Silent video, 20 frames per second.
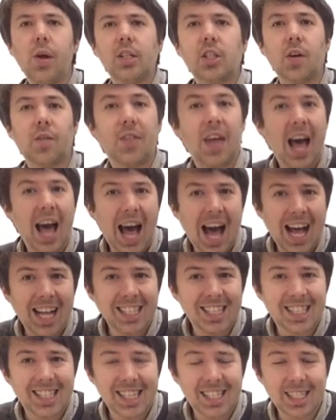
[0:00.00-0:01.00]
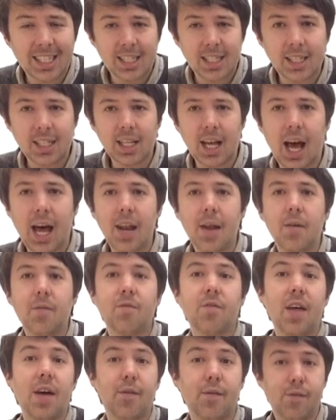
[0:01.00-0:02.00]
of their ancestors and
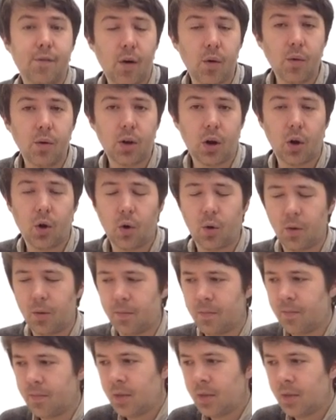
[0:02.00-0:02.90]
of their folklore.